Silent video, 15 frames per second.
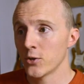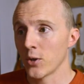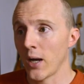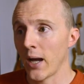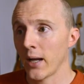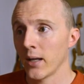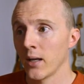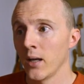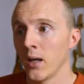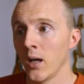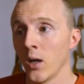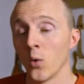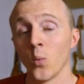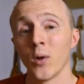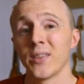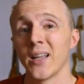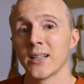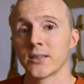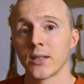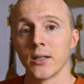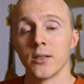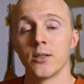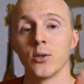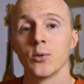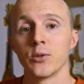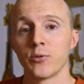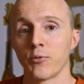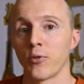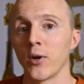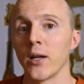Track, and what that's going to do
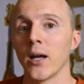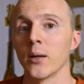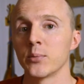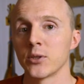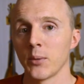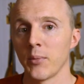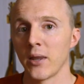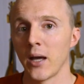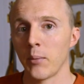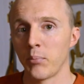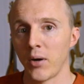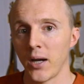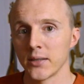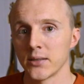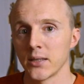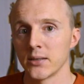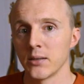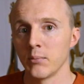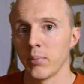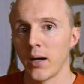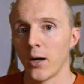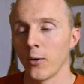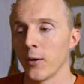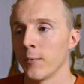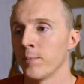is free up some of that processing power.